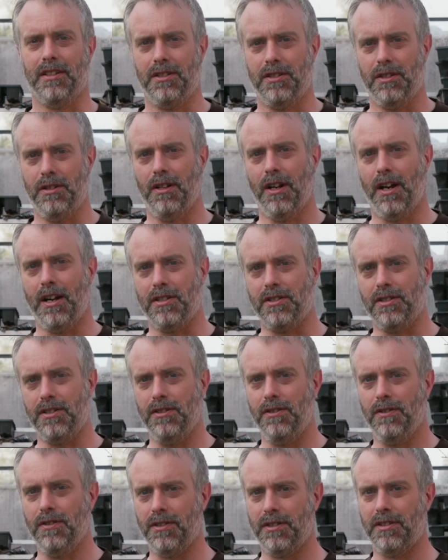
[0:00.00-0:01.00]
I do like
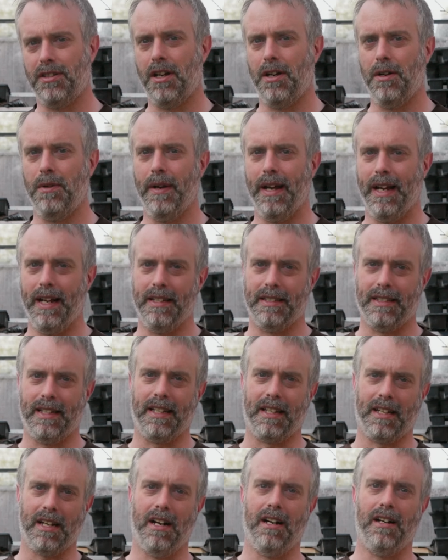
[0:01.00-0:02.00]
to sow is
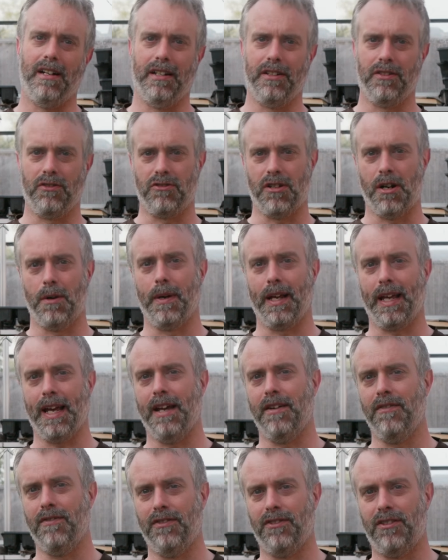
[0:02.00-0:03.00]
a cut and grow
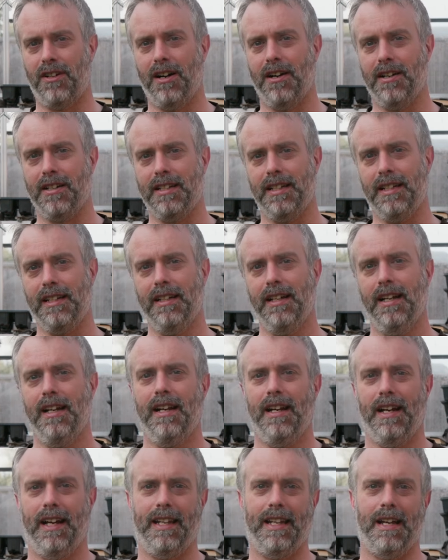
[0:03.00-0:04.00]
again variety.
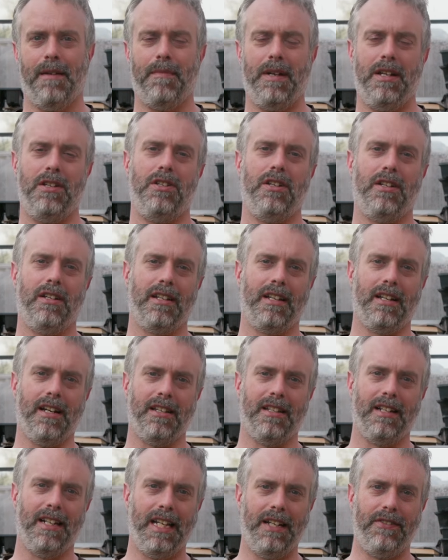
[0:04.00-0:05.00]
And that means you can
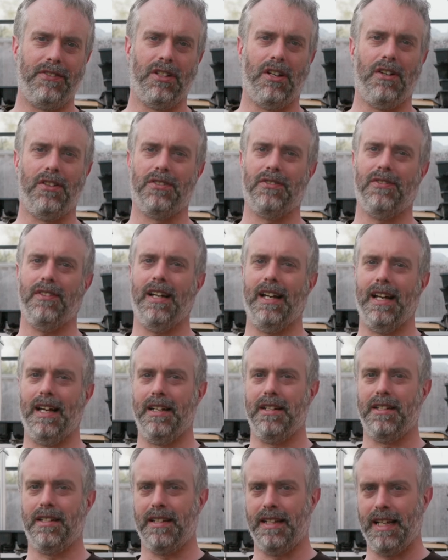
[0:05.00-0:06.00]
cut the leaves off
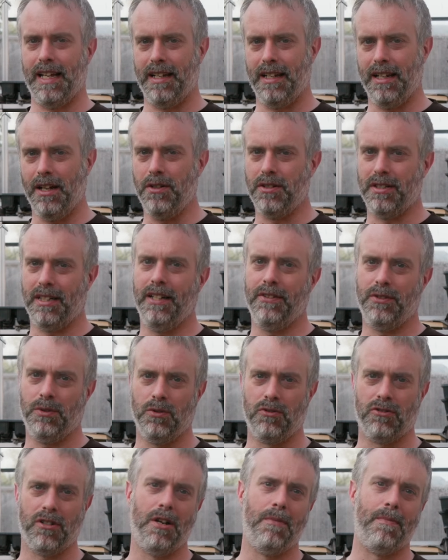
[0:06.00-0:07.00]
and then those leaves
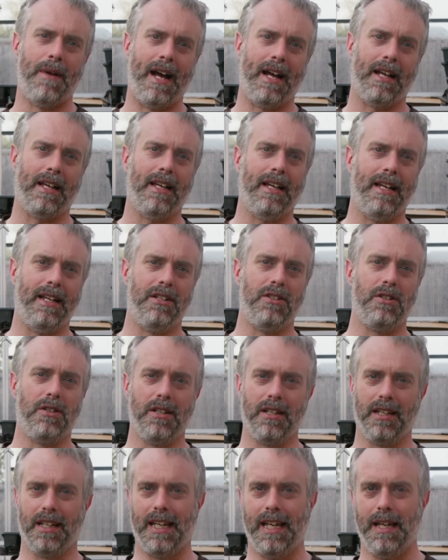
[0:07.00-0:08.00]
will grow back and you
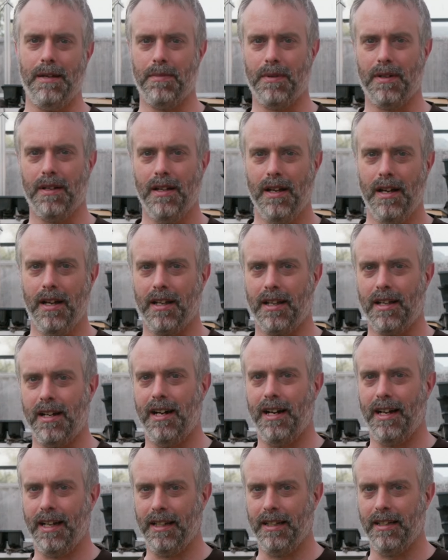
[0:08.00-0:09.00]
can keep
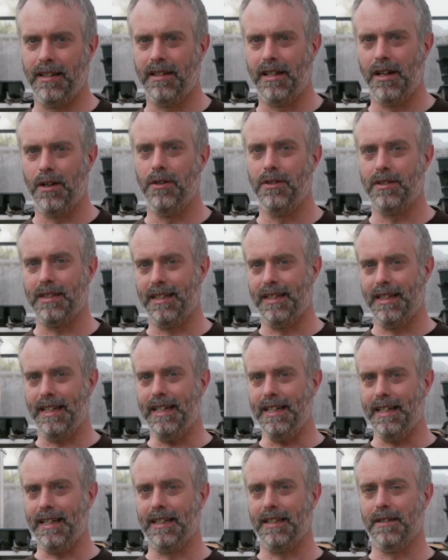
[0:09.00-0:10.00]
cutting those and
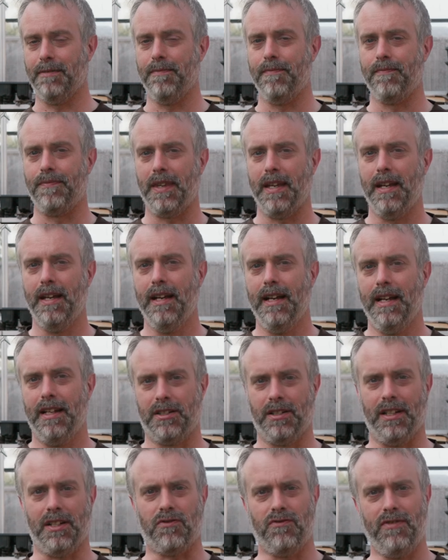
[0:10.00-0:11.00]
eating them.
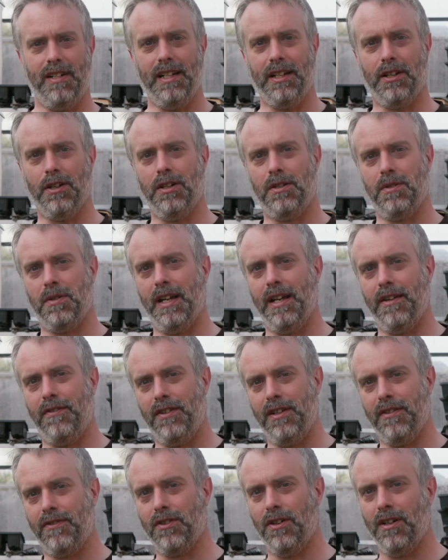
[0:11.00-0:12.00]
So that's really good
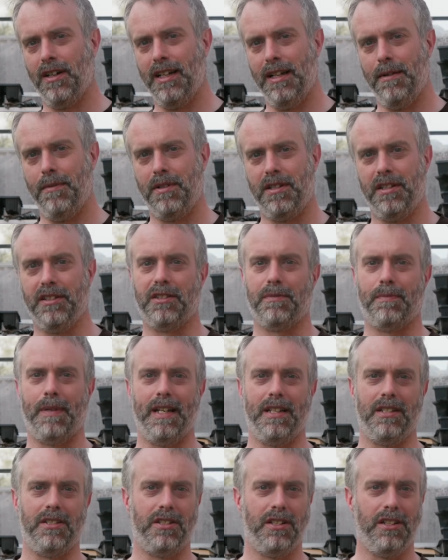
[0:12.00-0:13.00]
if you've got limited
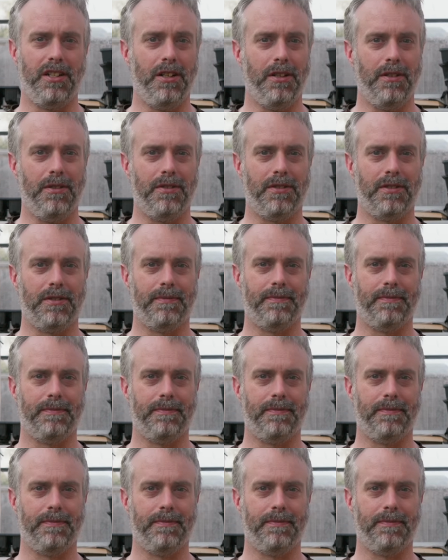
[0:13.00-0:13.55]
space to use.